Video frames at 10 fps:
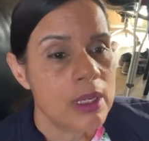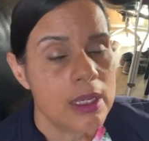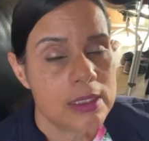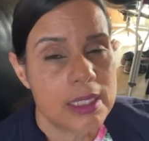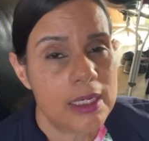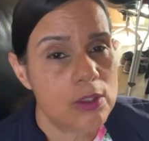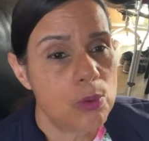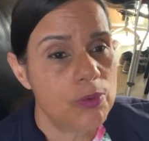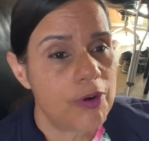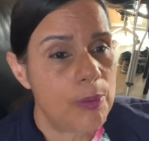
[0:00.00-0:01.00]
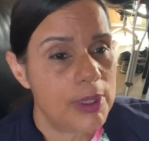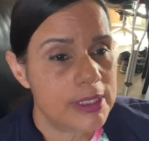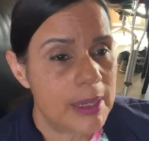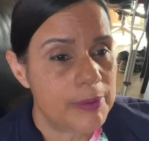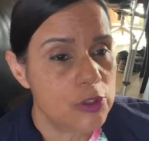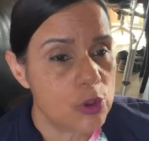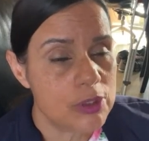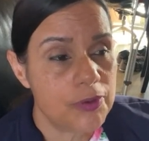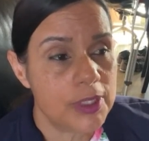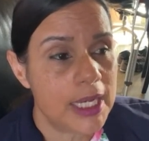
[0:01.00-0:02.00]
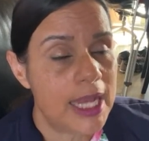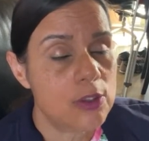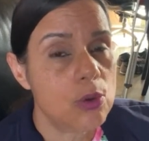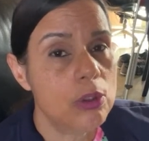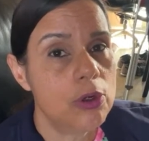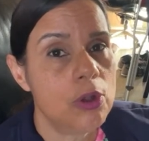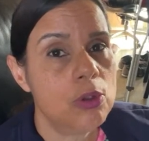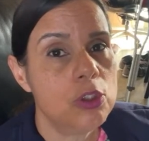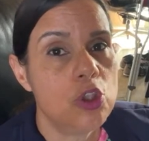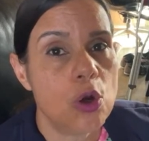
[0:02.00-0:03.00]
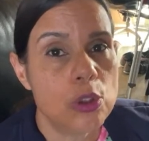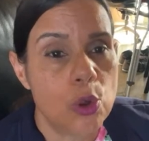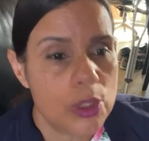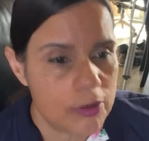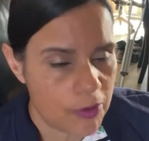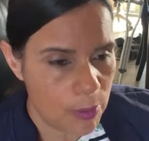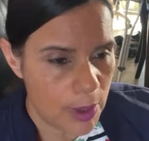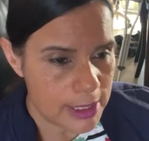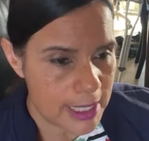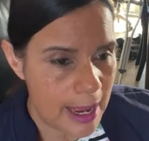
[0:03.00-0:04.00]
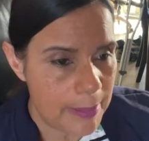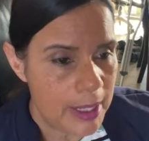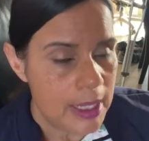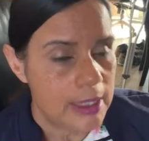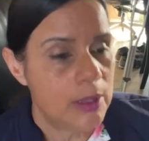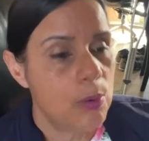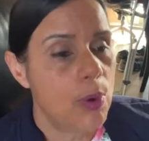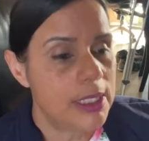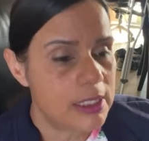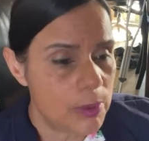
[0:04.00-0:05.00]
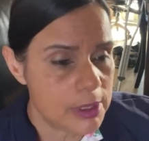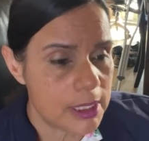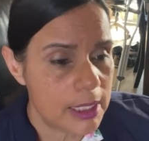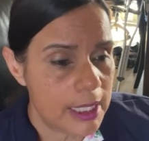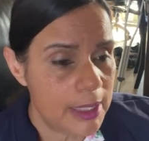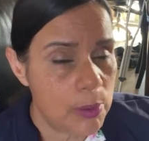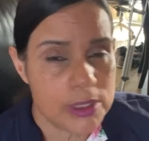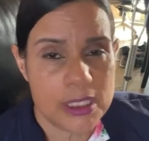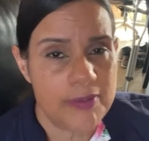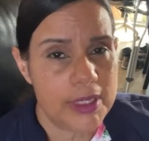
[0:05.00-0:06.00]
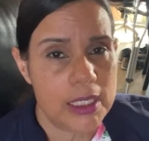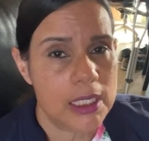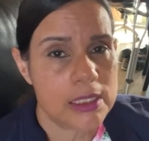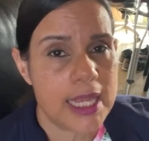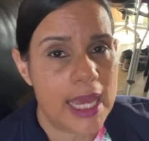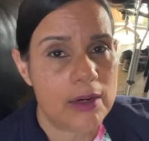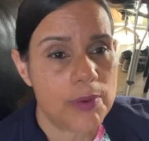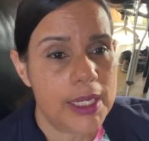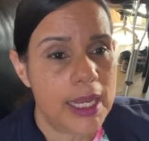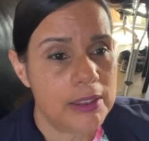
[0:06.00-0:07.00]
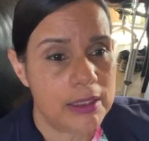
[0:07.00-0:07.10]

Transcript: Send it from WhatsApp to Joe's phone. Then I had to go learn how to download it from WhatsApp. Then once it wasn't even in his gallery.